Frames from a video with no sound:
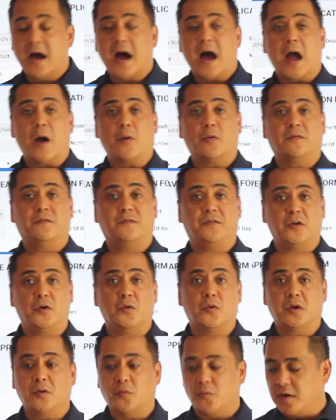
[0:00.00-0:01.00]
I would
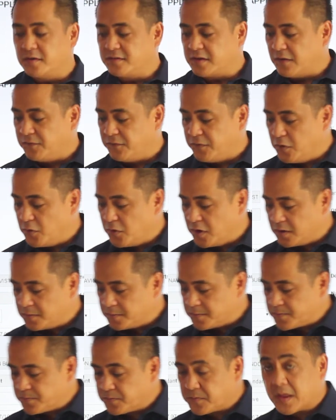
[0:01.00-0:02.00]
view it. Once I view
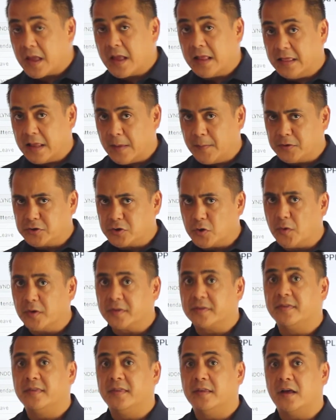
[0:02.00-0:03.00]
it, let me
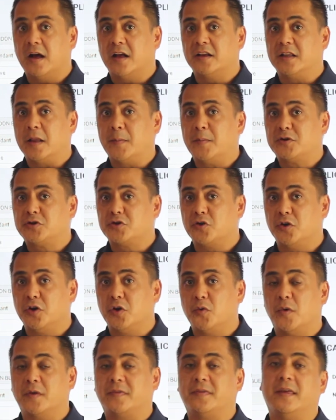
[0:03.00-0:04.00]
show
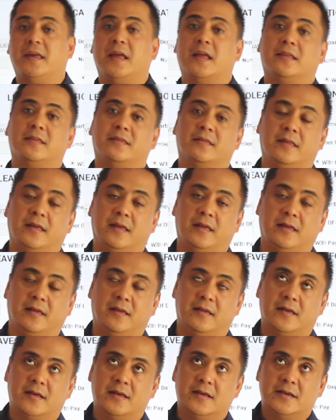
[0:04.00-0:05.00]
you what
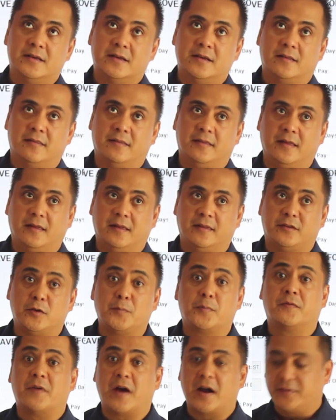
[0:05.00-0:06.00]
the
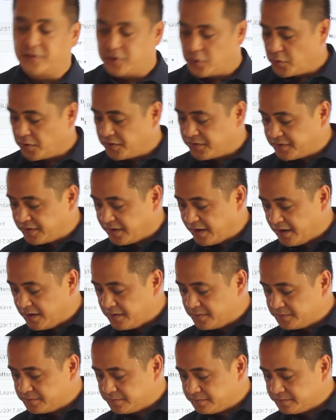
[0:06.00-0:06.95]
supervisor will see.